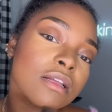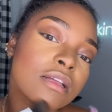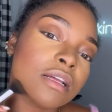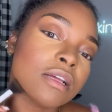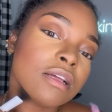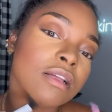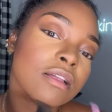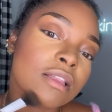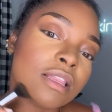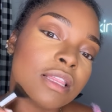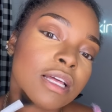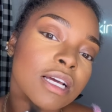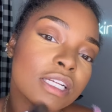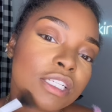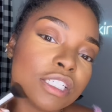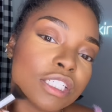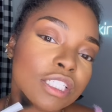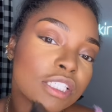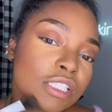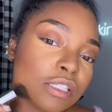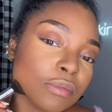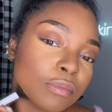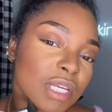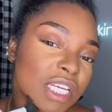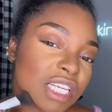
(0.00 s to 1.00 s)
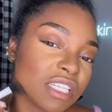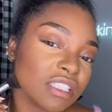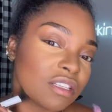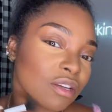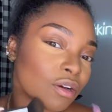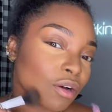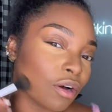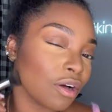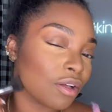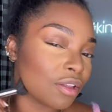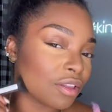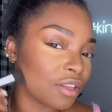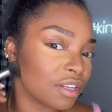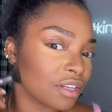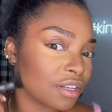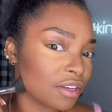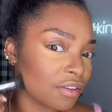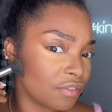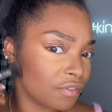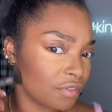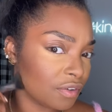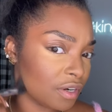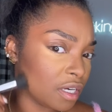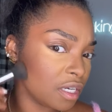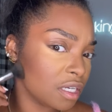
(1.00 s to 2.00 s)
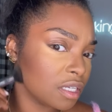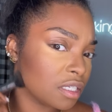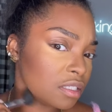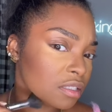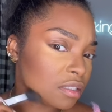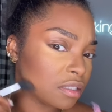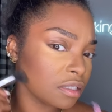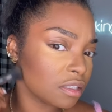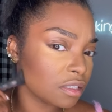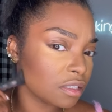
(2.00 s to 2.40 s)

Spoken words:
but that just makes all the difference.